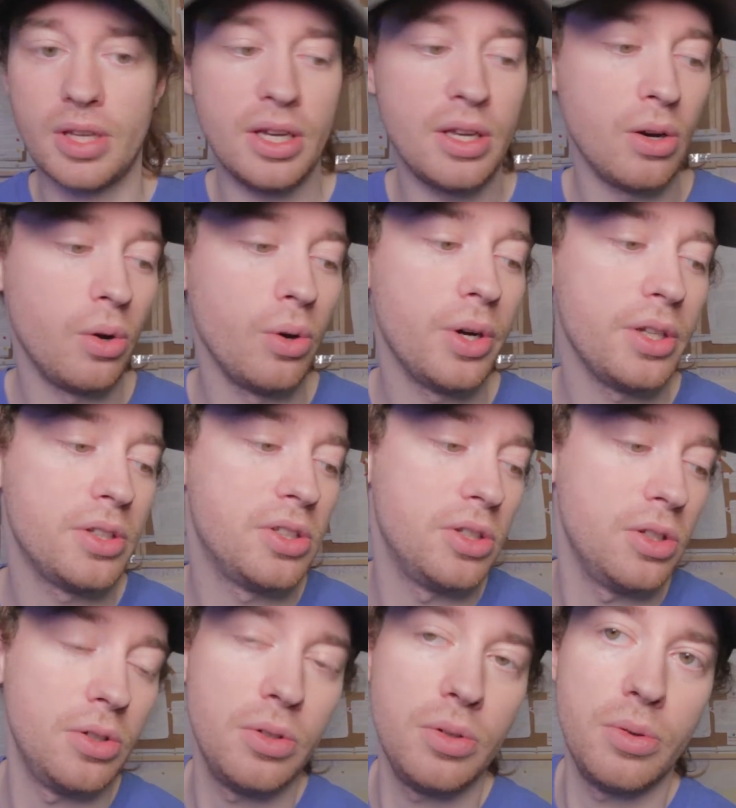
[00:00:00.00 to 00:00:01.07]
In order
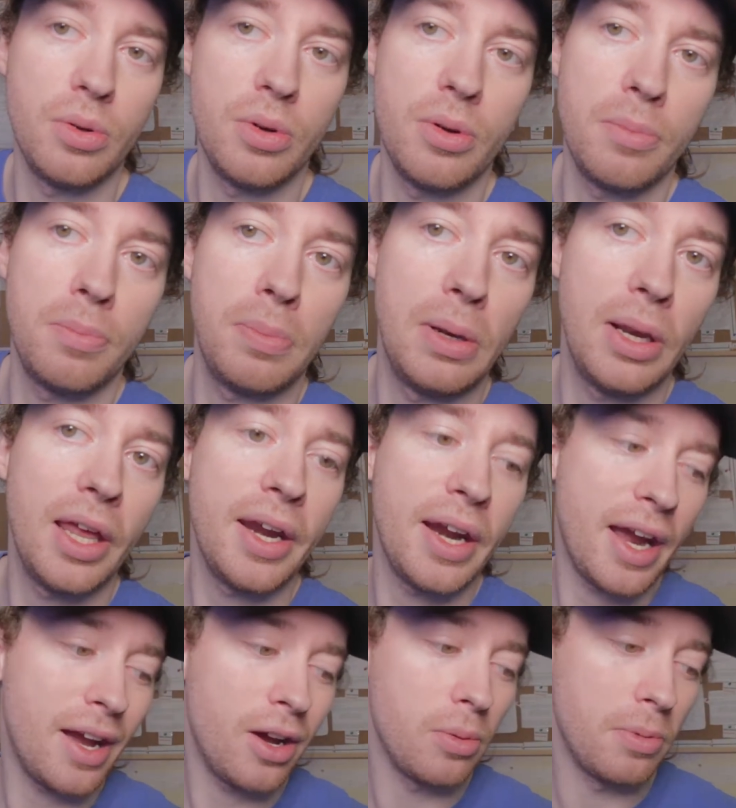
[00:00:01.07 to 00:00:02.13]
to plan
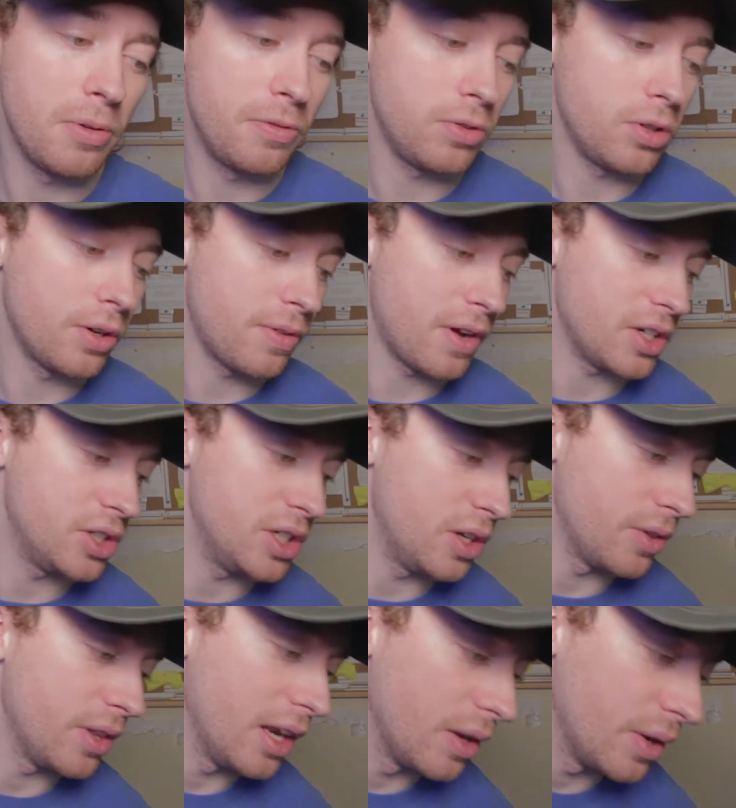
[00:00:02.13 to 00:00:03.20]
it out before I've actually
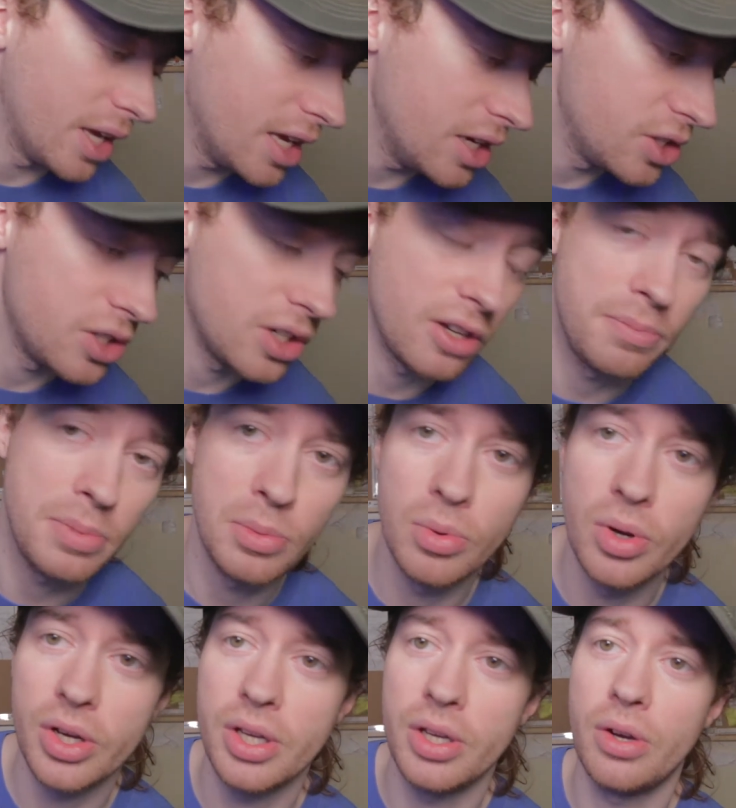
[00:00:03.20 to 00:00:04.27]
got the location, I've been
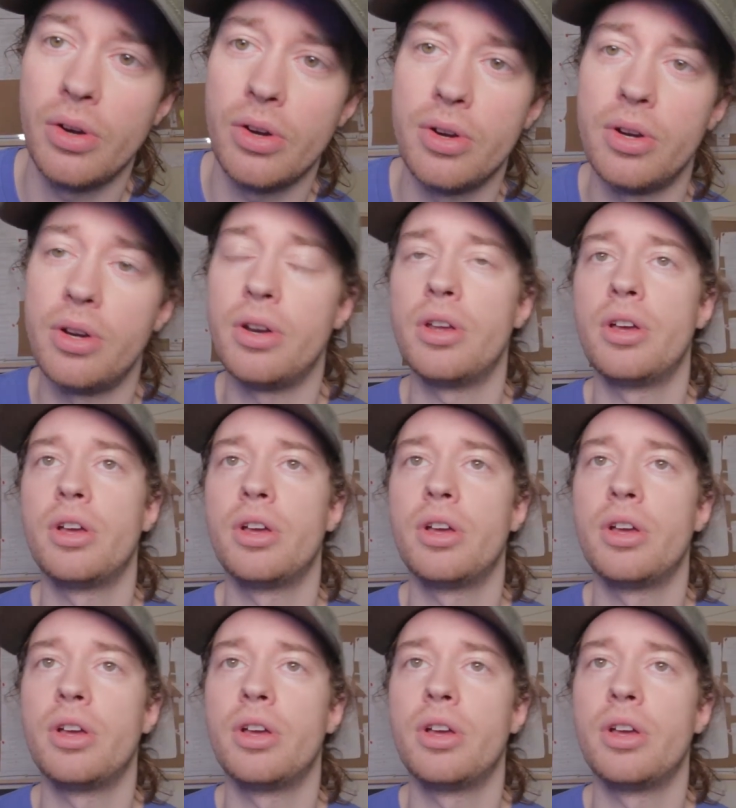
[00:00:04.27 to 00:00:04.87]
working on,